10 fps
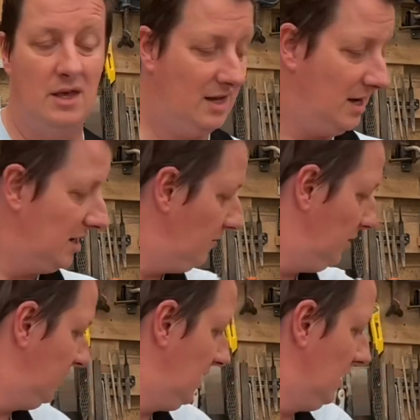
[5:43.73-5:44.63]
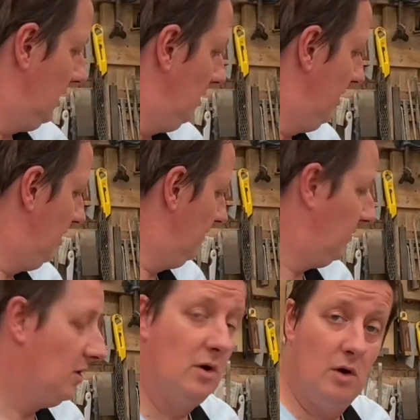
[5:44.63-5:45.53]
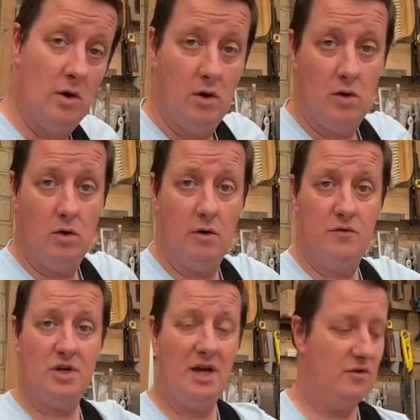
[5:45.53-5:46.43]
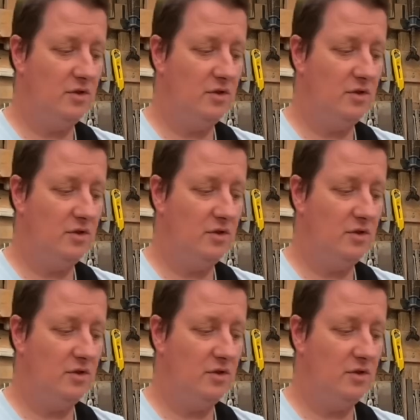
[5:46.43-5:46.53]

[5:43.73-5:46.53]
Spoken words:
And if we stick a little bit of overdrive on